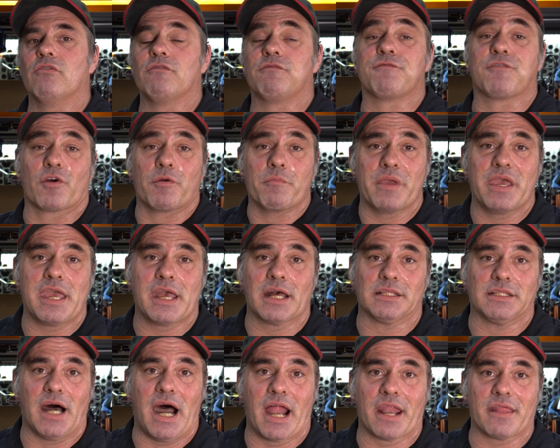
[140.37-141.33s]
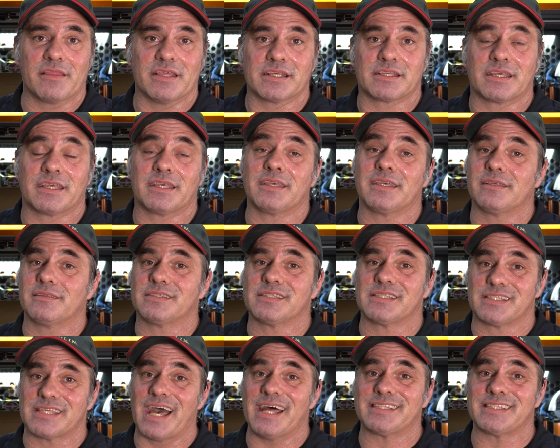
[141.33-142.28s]
For me, a lot of the
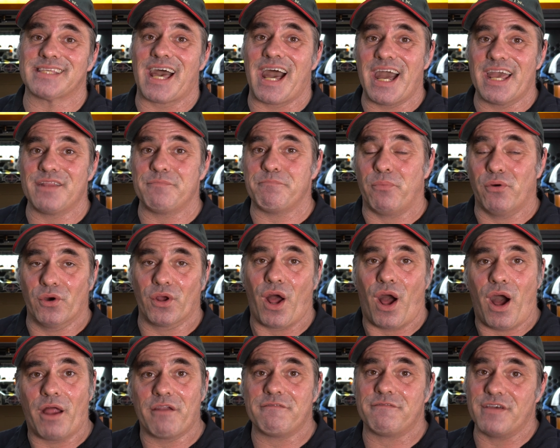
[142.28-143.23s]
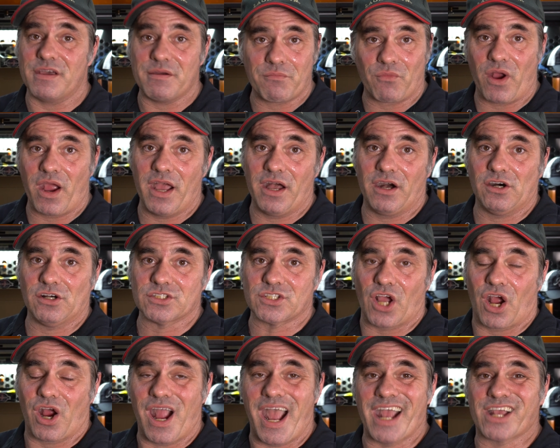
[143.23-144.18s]
sets I put on Vim rails
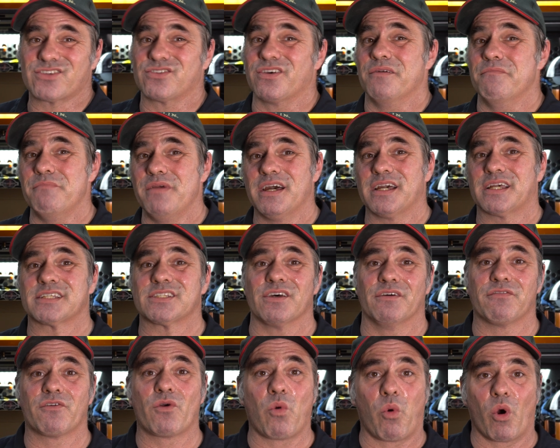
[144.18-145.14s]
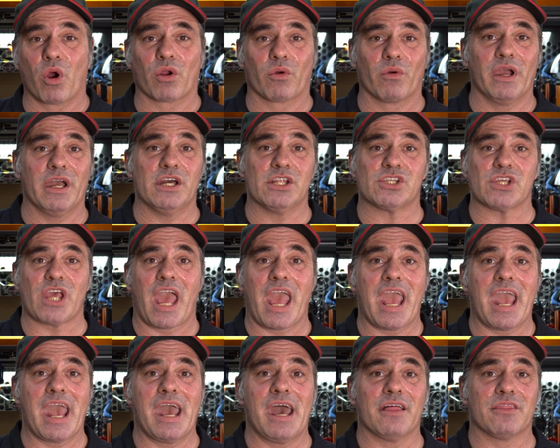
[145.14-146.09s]
are actually a mix of 1/4 inch
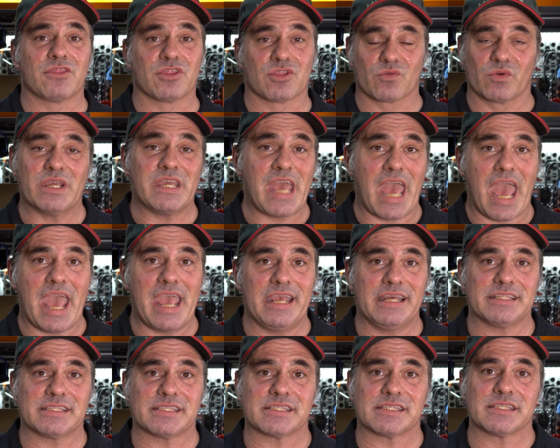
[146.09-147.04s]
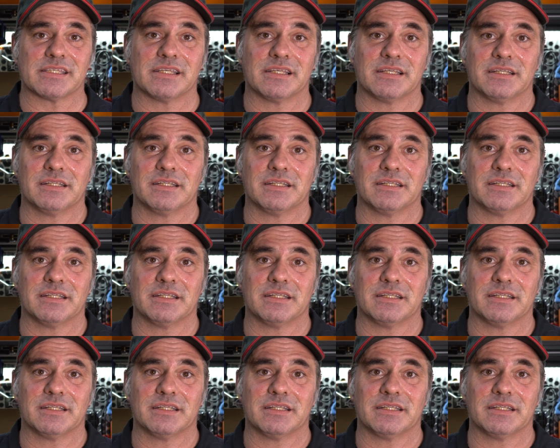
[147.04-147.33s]
and 3/8,